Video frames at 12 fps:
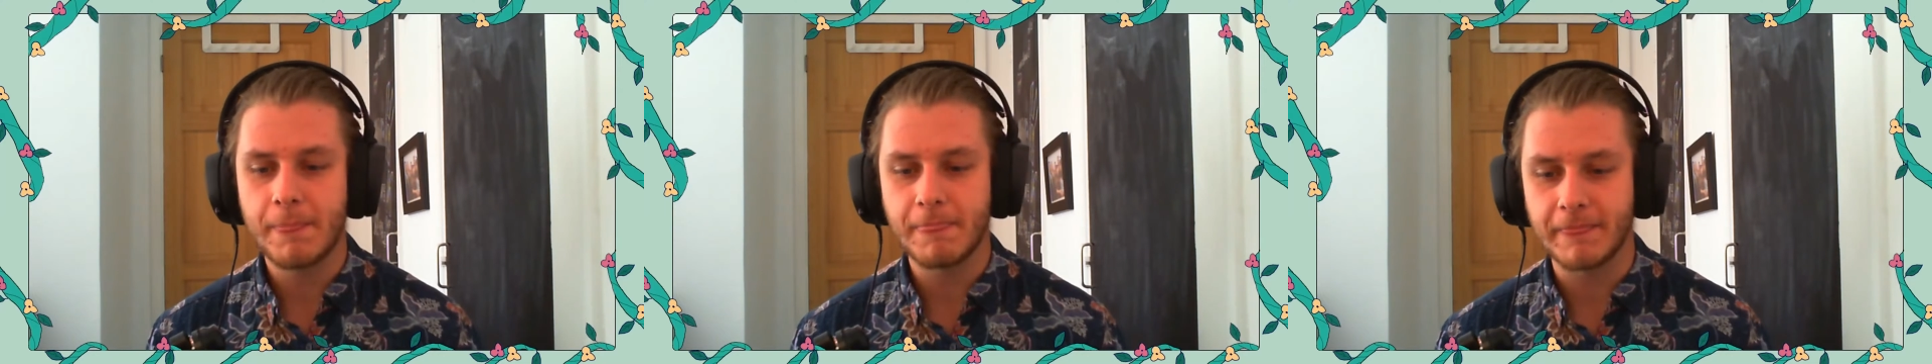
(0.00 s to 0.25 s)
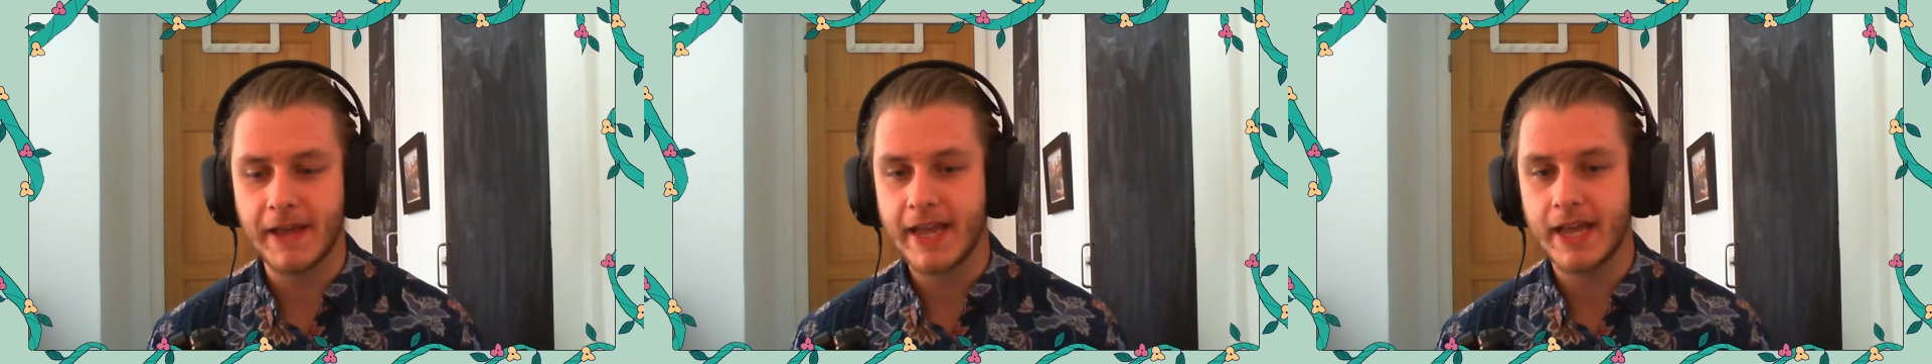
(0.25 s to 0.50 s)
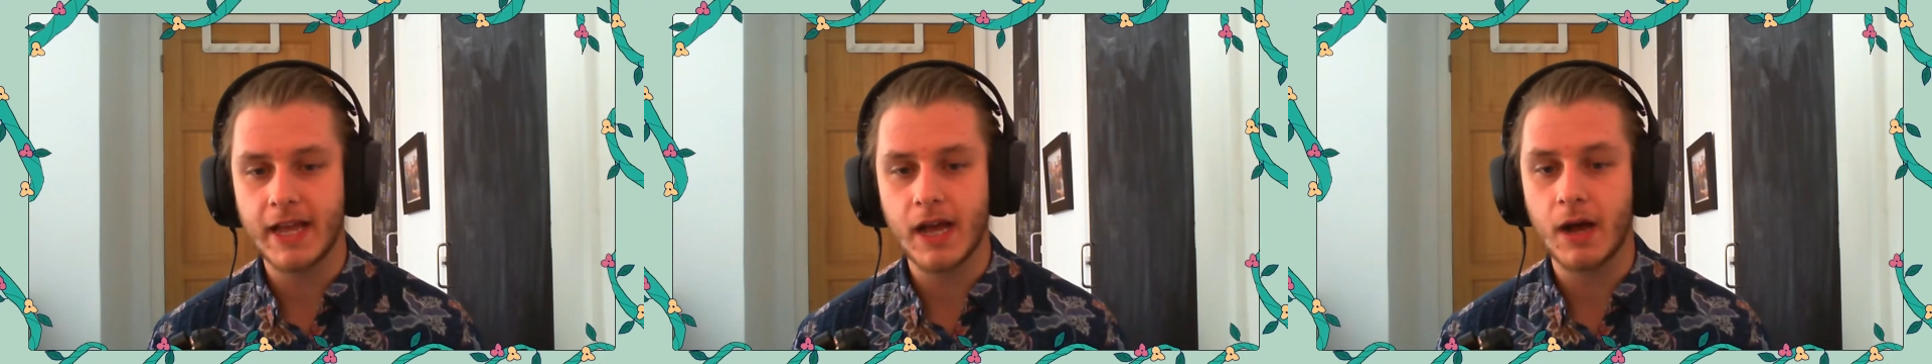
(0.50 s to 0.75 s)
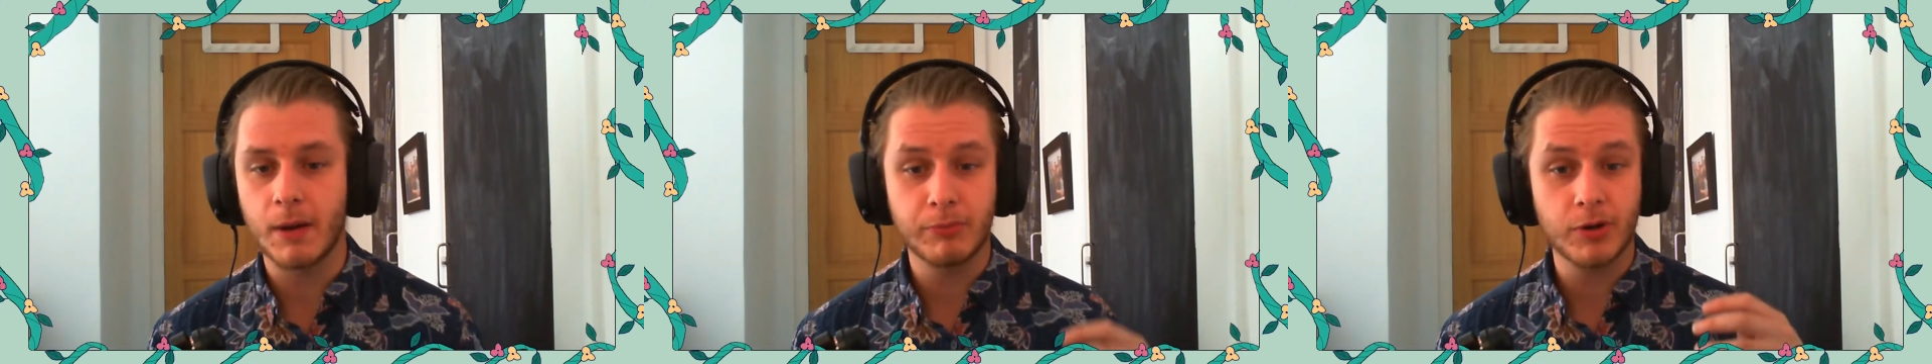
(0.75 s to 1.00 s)
they
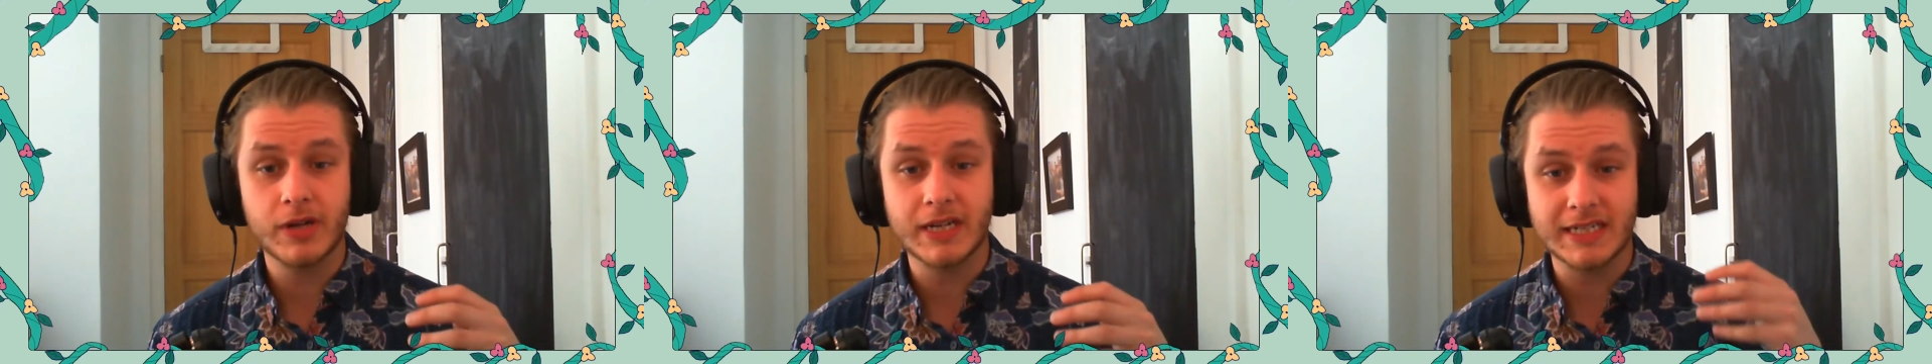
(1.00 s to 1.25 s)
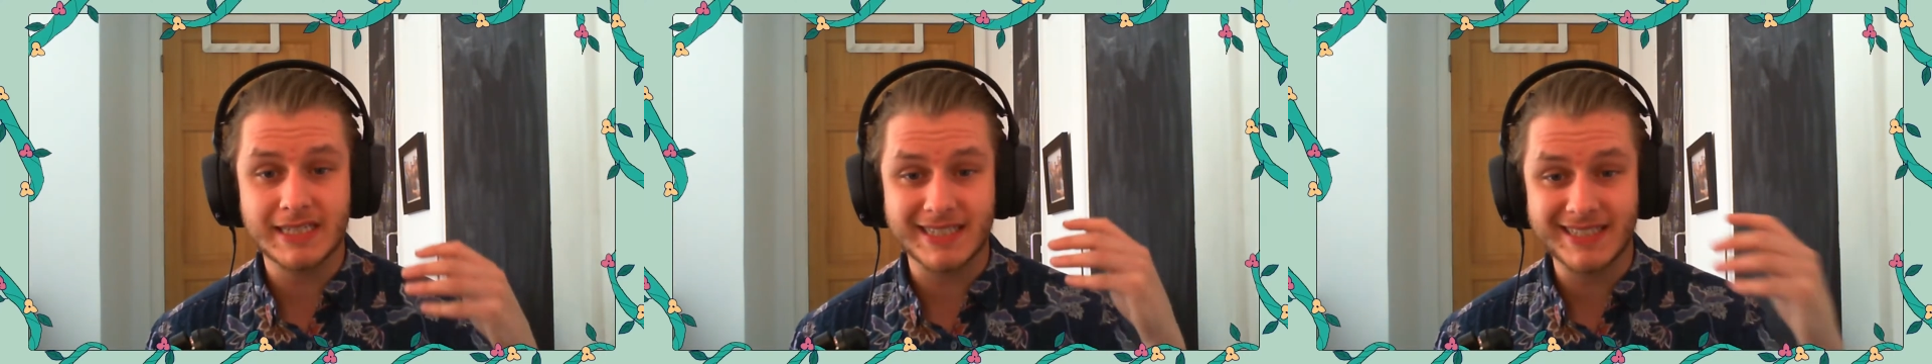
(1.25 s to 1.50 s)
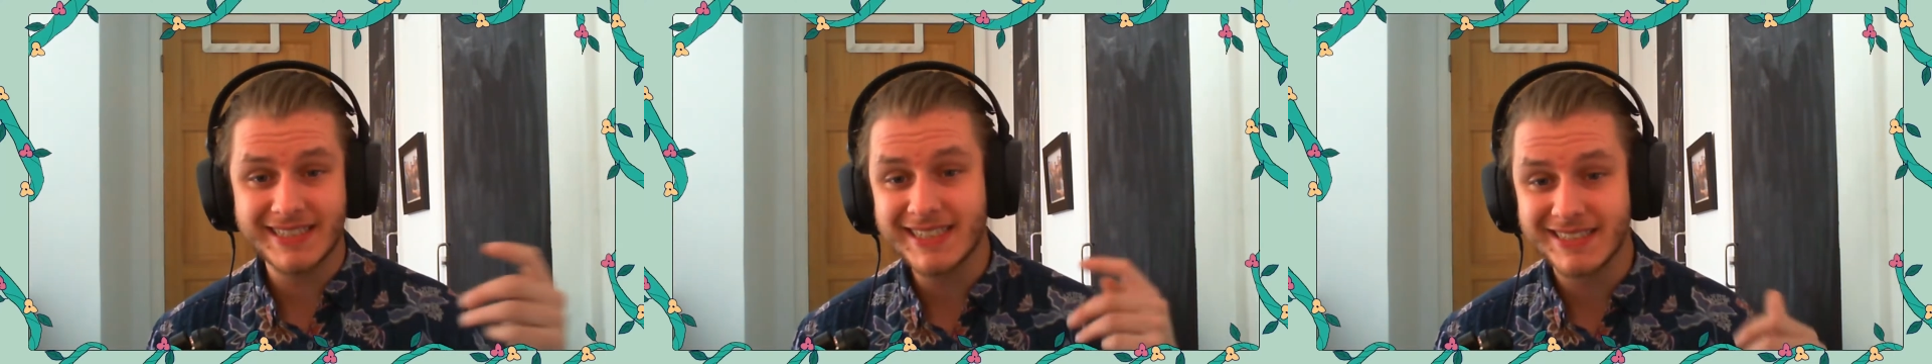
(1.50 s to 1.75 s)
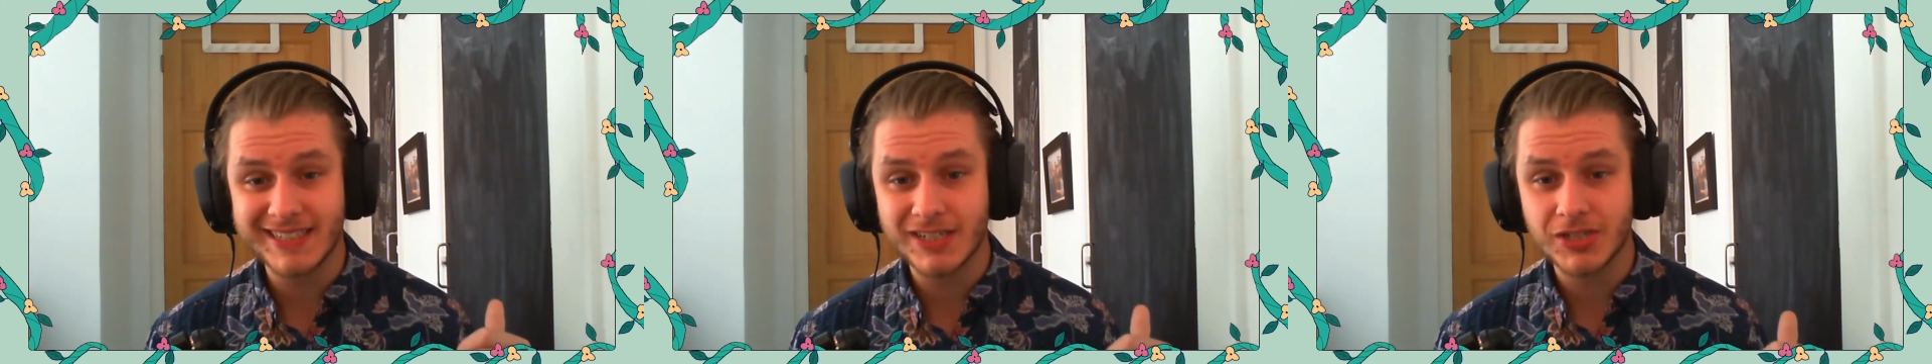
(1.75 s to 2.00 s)
are broken into
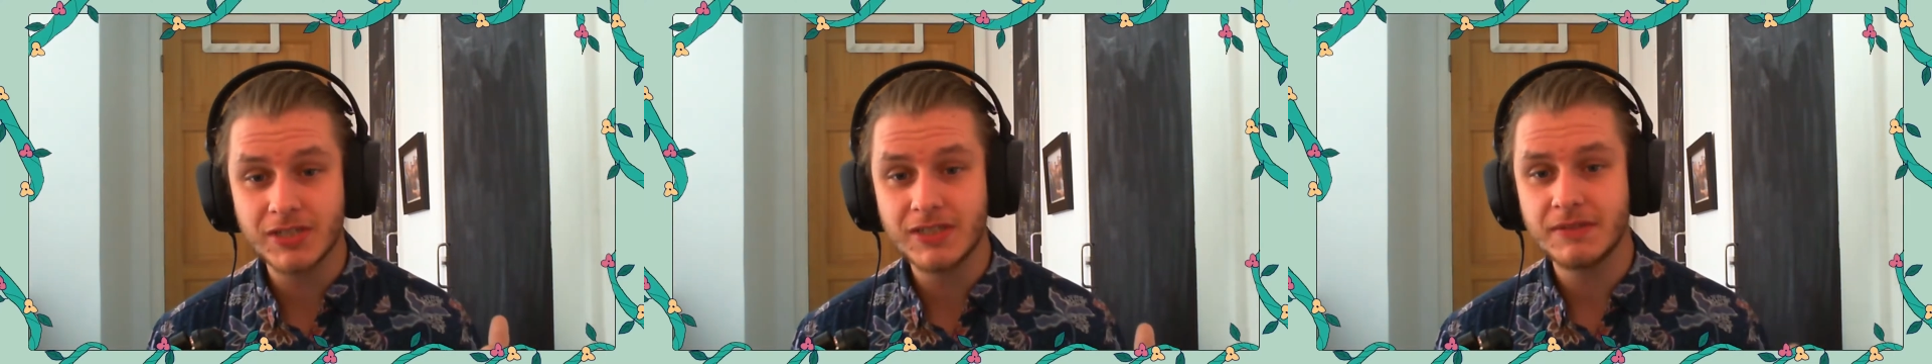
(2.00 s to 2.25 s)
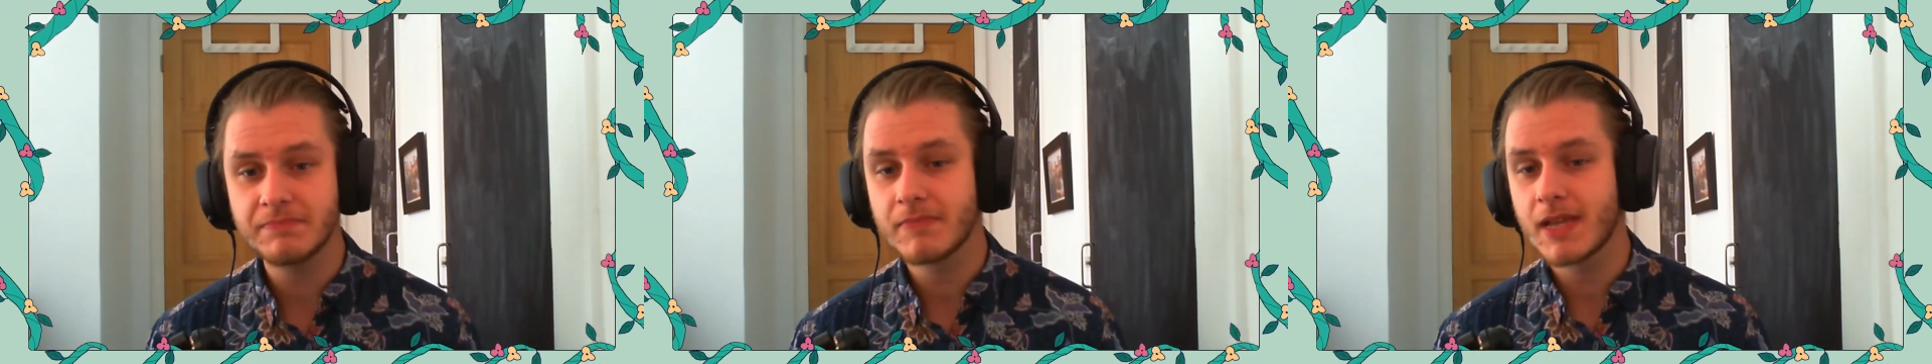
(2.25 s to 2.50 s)
6 sections.